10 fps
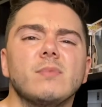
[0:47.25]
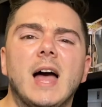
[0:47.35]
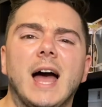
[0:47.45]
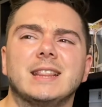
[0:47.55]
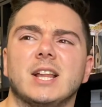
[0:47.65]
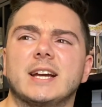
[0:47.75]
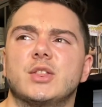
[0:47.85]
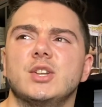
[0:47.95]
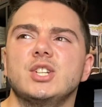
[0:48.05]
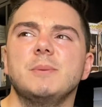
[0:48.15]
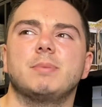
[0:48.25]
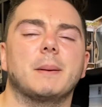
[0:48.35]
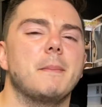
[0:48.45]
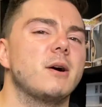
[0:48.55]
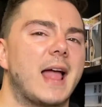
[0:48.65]
And, like, I think she
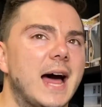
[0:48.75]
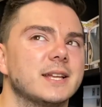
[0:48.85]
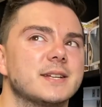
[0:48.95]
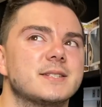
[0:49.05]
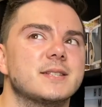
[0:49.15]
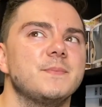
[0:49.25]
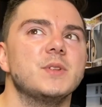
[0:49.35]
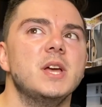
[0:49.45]
blackmailed Alice